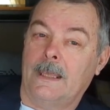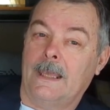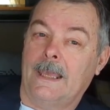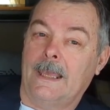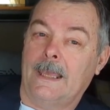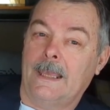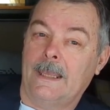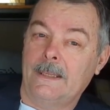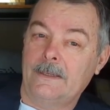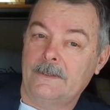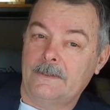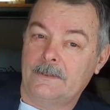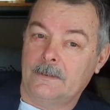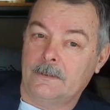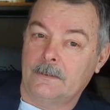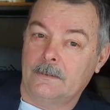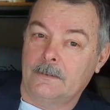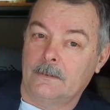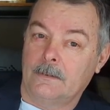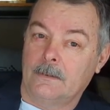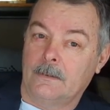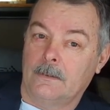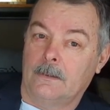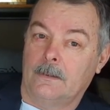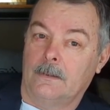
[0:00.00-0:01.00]
They ate
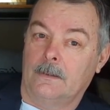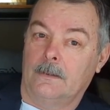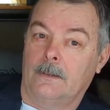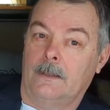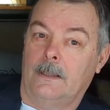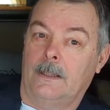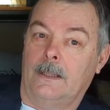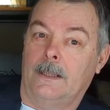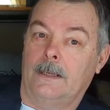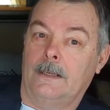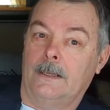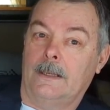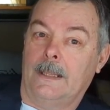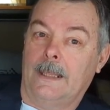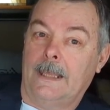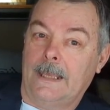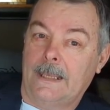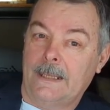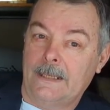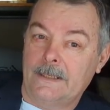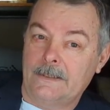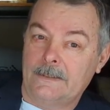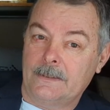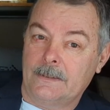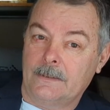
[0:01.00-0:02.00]
and
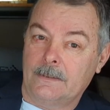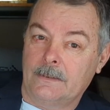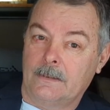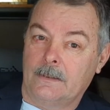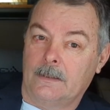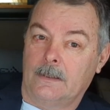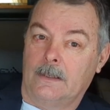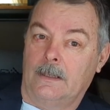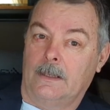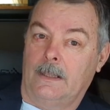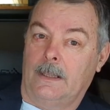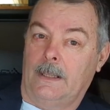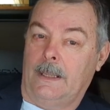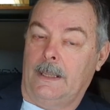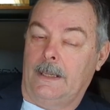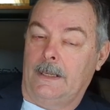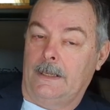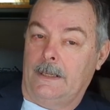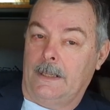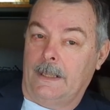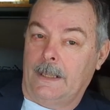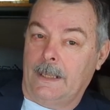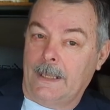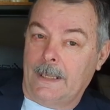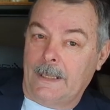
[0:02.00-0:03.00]
ate
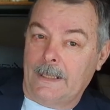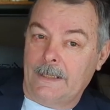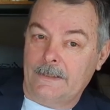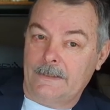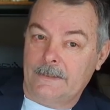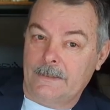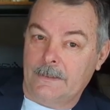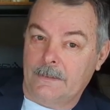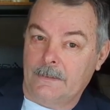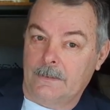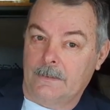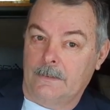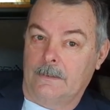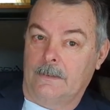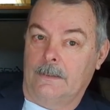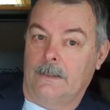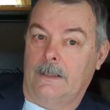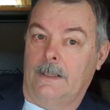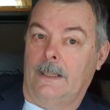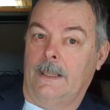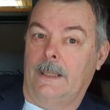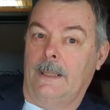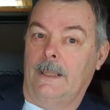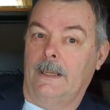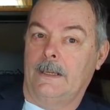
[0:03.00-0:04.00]
and ate
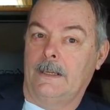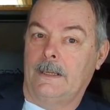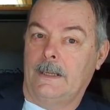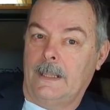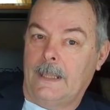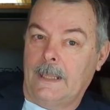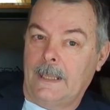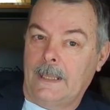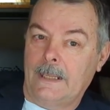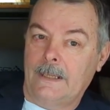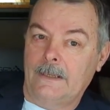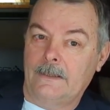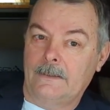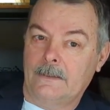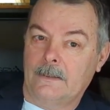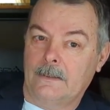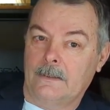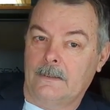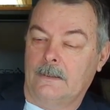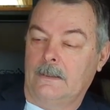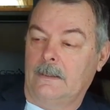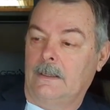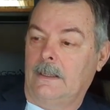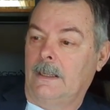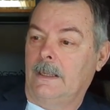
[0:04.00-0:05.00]
and ate
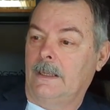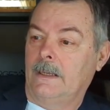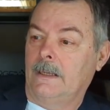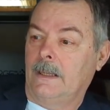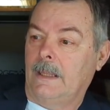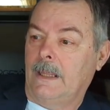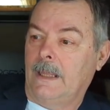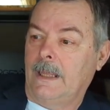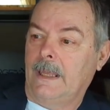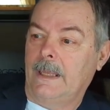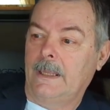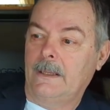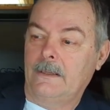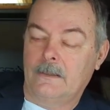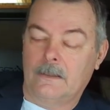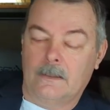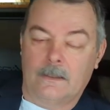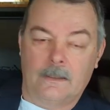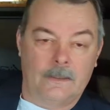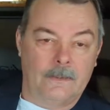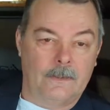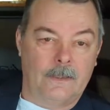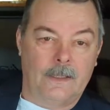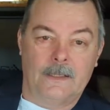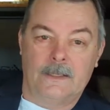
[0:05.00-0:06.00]
and ate.
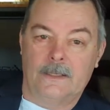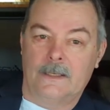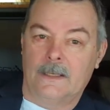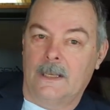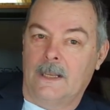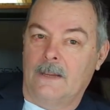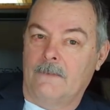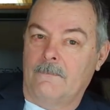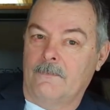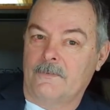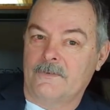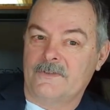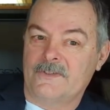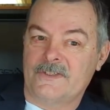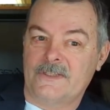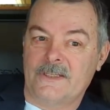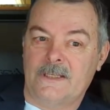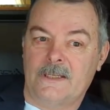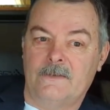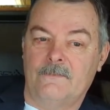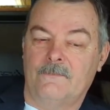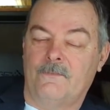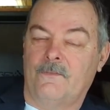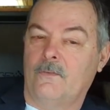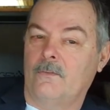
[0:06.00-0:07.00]
They'd never
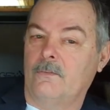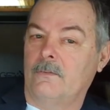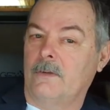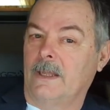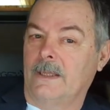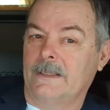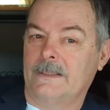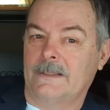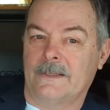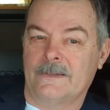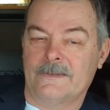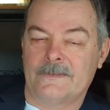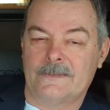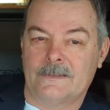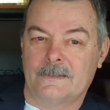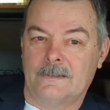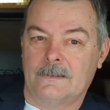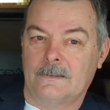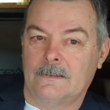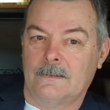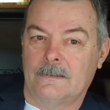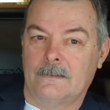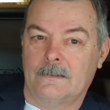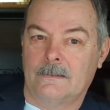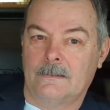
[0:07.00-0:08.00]
seen food like this.
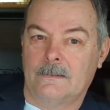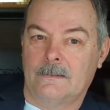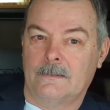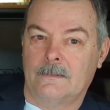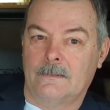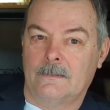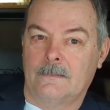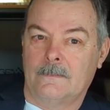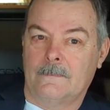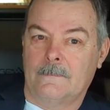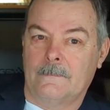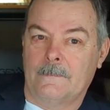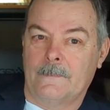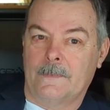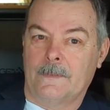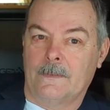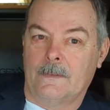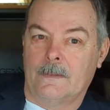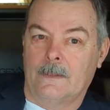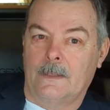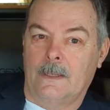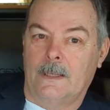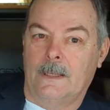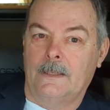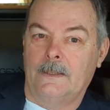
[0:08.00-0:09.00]

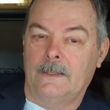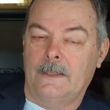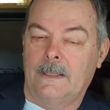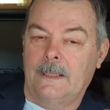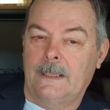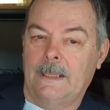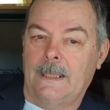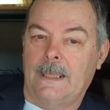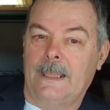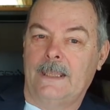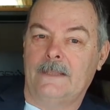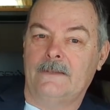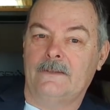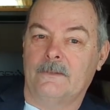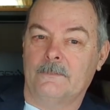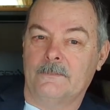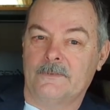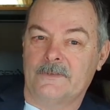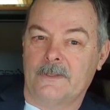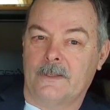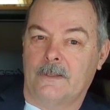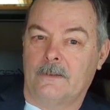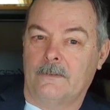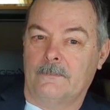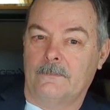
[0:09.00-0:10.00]
And they ate
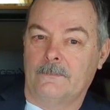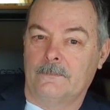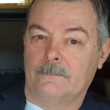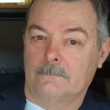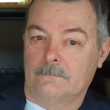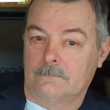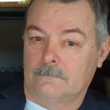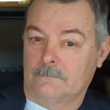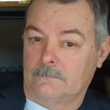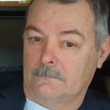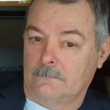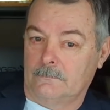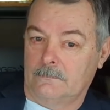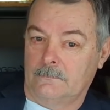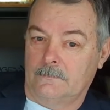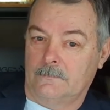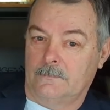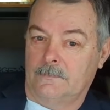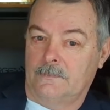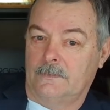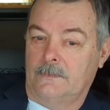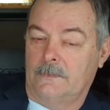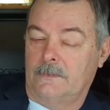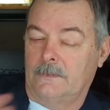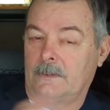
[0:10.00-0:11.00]
themselves
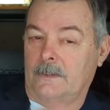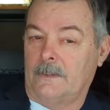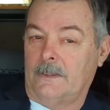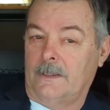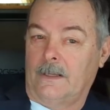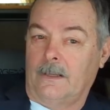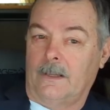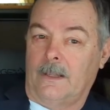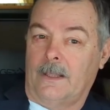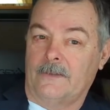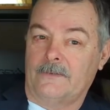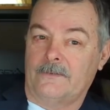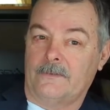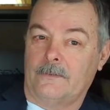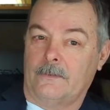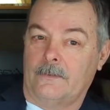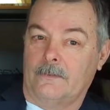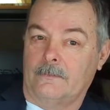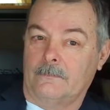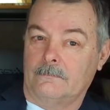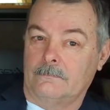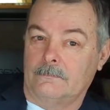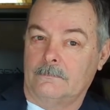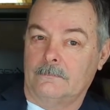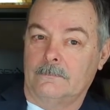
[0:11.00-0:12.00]
till they lost
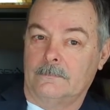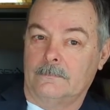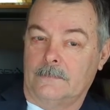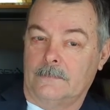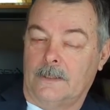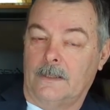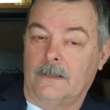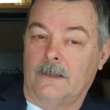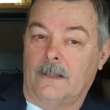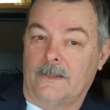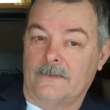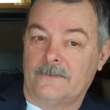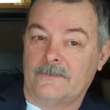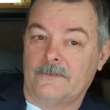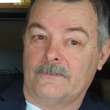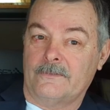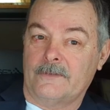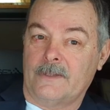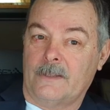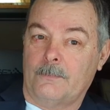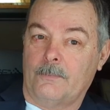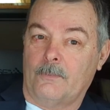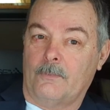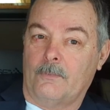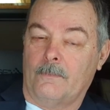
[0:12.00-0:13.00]
their they lost their
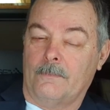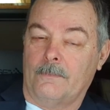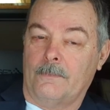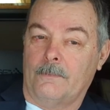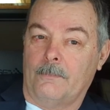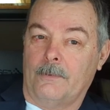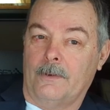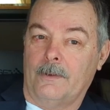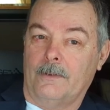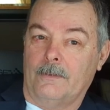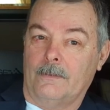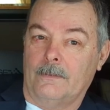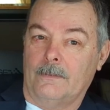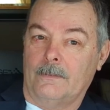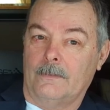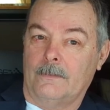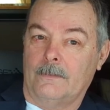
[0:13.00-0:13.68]
supper over the rail.